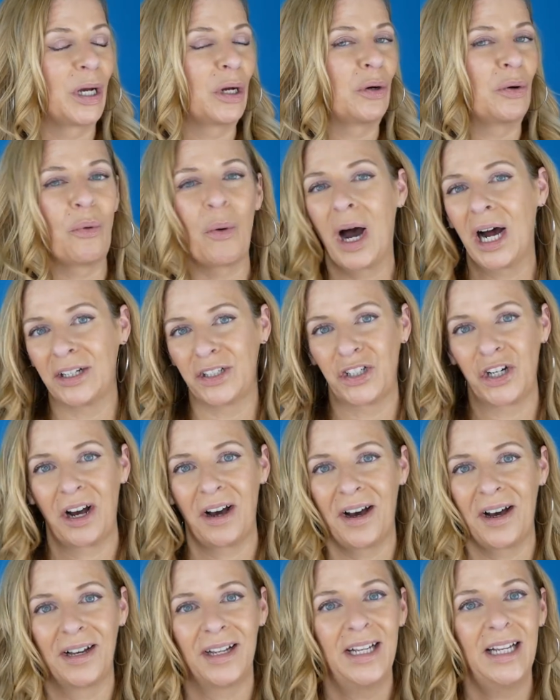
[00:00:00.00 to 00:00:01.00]
gua
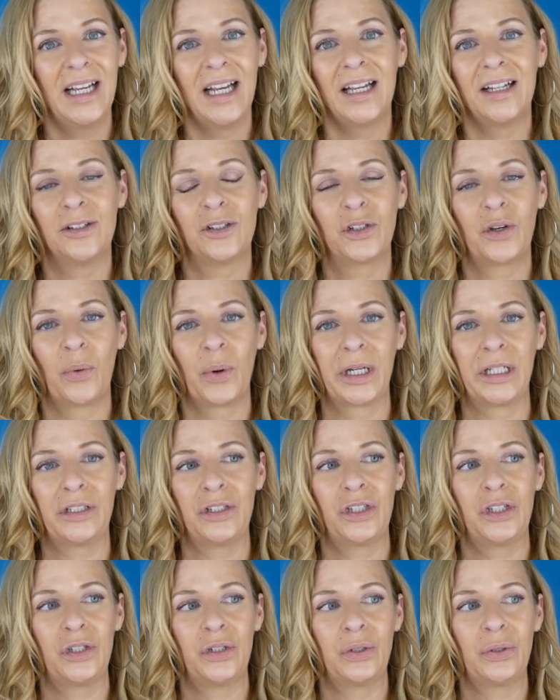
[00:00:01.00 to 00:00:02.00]
sha is going
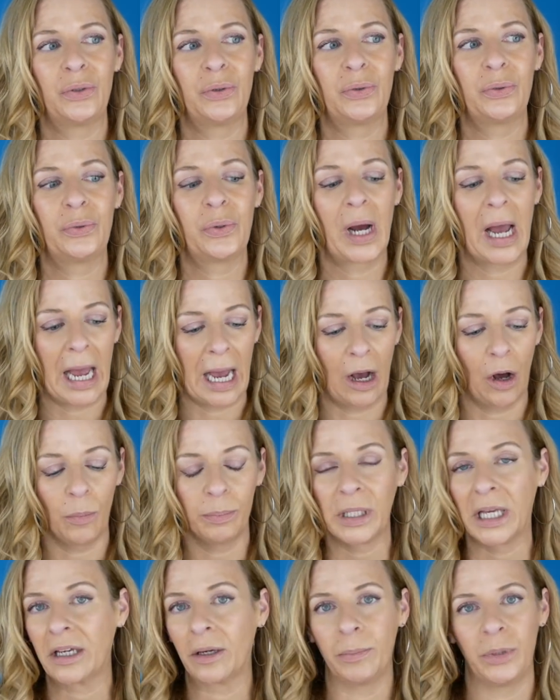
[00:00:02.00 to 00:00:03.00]
to
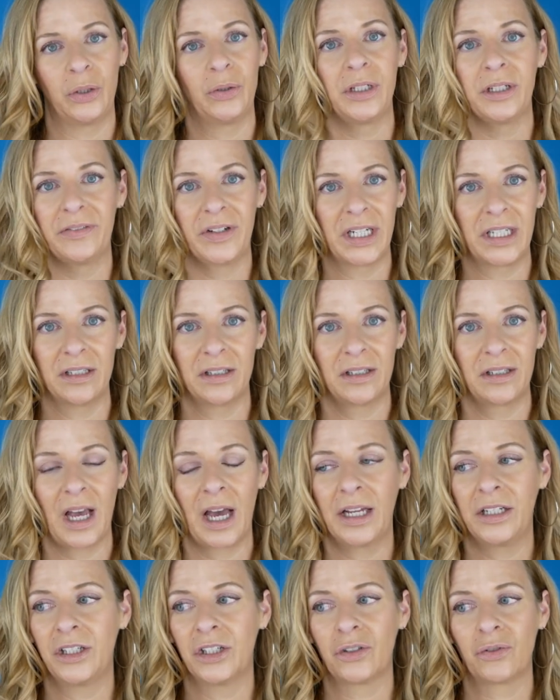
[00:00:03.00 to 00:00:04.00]
help like a beauty device.
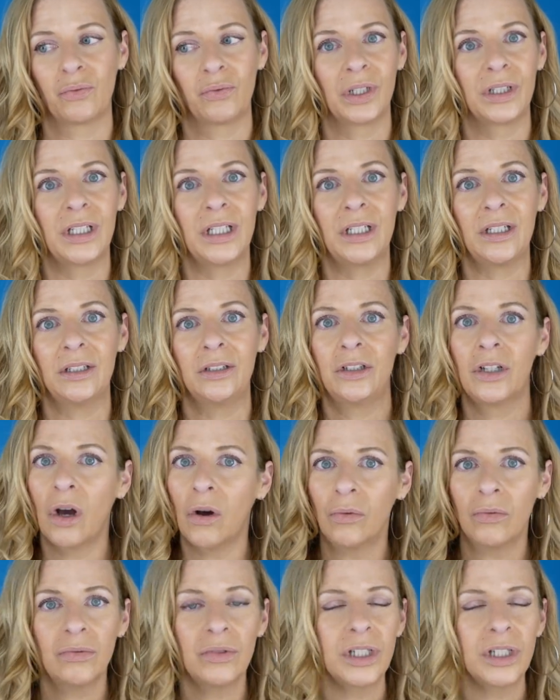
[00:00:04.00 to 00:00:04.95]
I just really don't.